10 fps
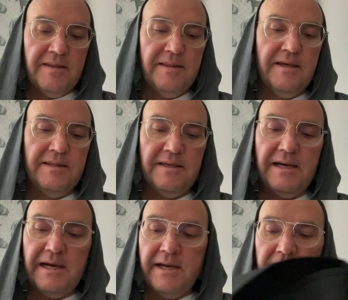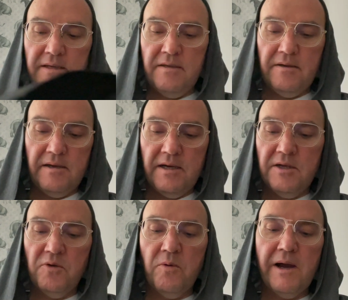that I
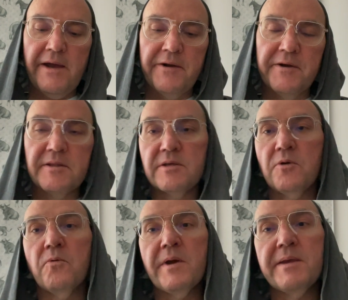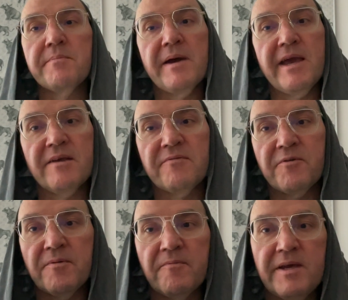acquired a way back
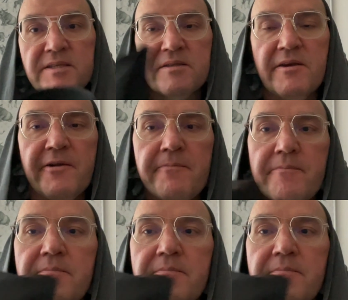from Westair,